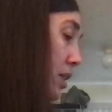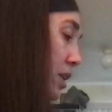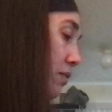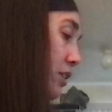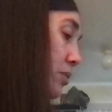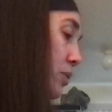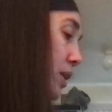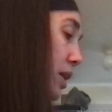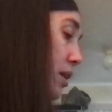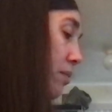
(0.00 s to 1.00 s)
The difference
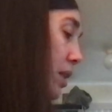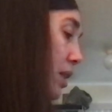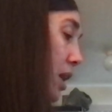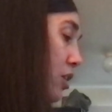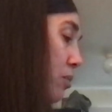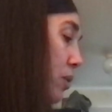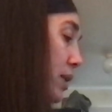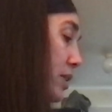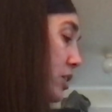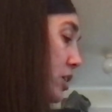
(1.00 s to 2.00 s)
between him and the other
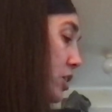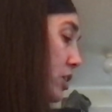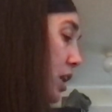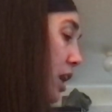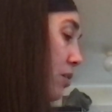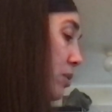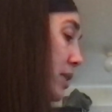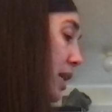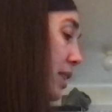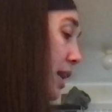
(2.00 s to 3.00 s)
boys at such a time was
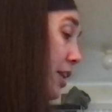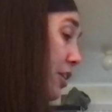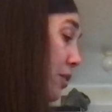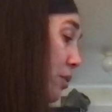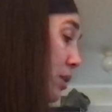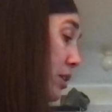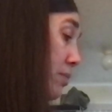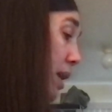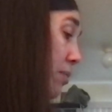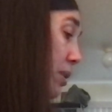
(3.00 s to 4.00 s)
that they knew it was
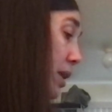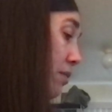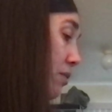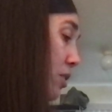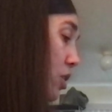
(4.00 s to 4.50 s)
make-believe.